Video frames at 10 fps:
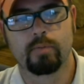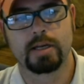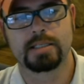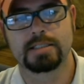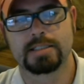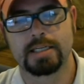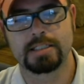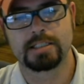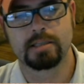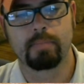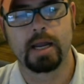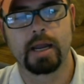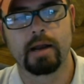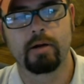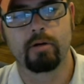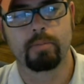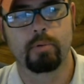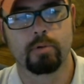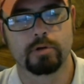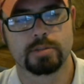When he sees the man on the
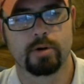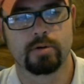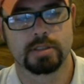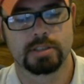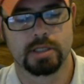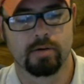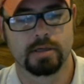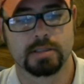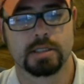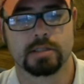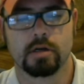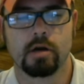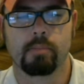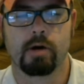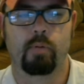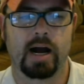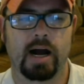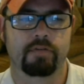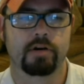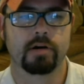porch smoking a cigarette that says, "My
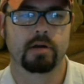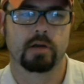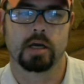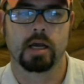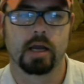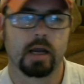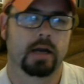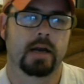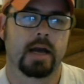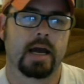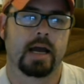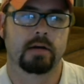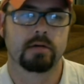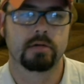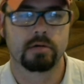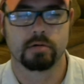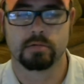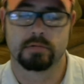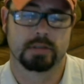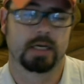wife cut your hair tonight,"
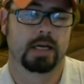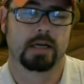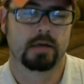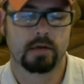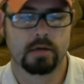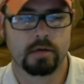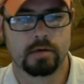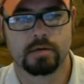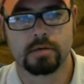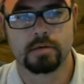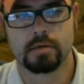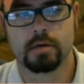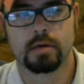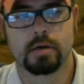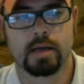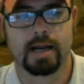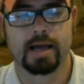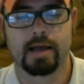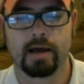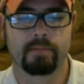or today. And
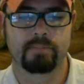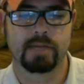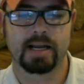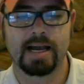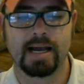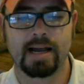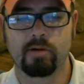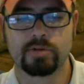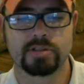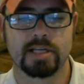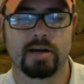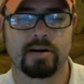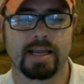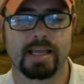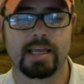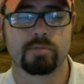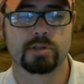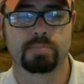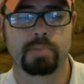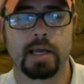that guy almost sounded like he
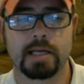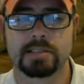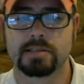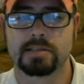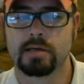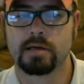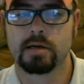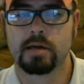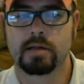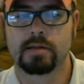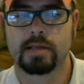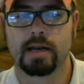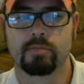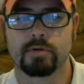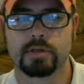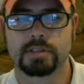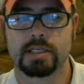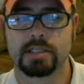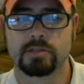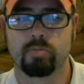was pissed that it
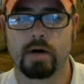was his